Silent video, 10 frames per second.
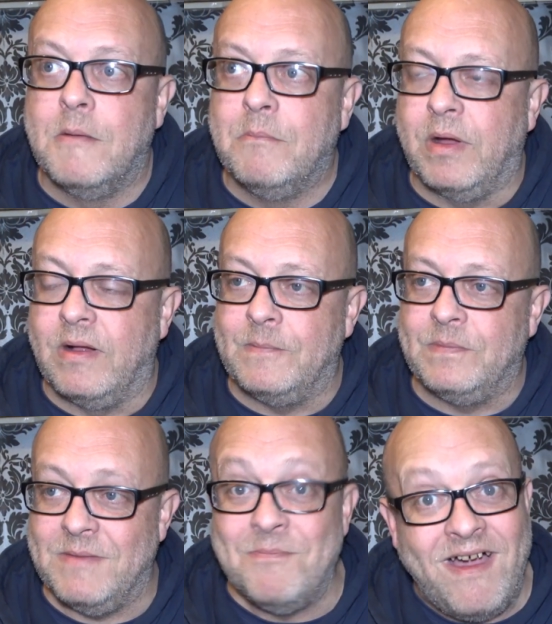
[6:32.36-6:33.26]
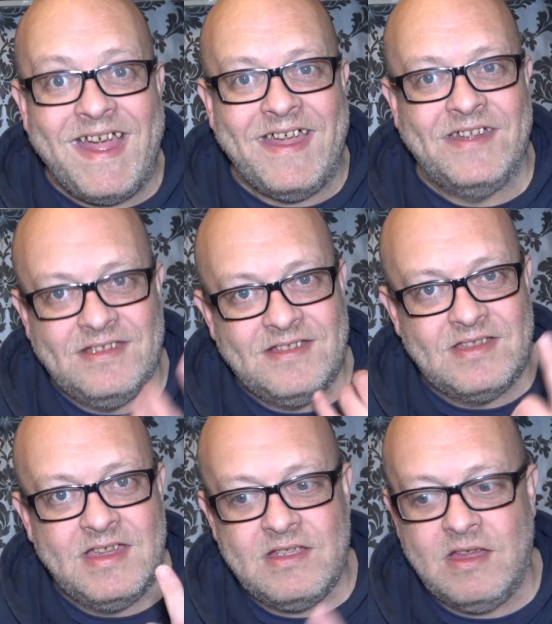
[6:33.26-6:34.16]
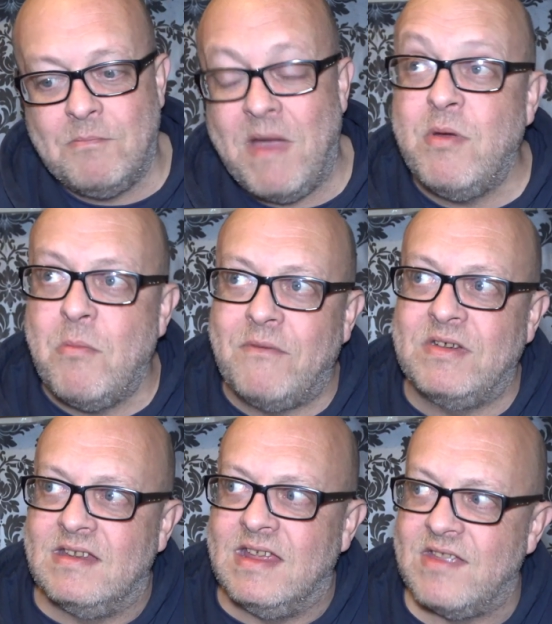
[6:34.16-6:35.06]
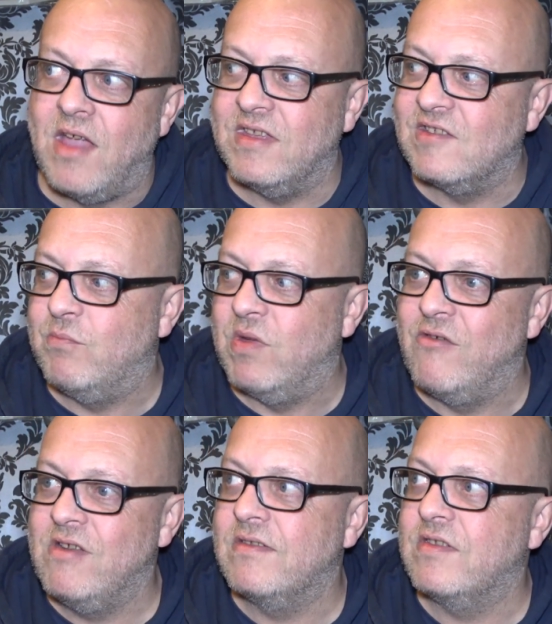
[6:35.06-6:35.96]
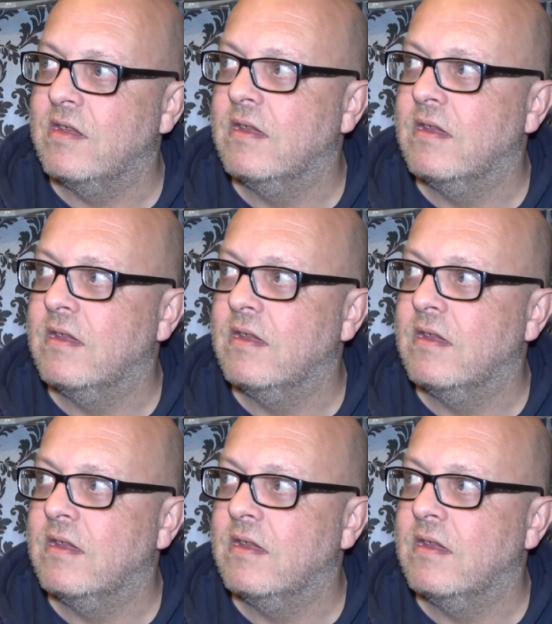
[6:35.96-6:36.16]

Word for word: but in my head it did. Maybe I'm having a near-death experience.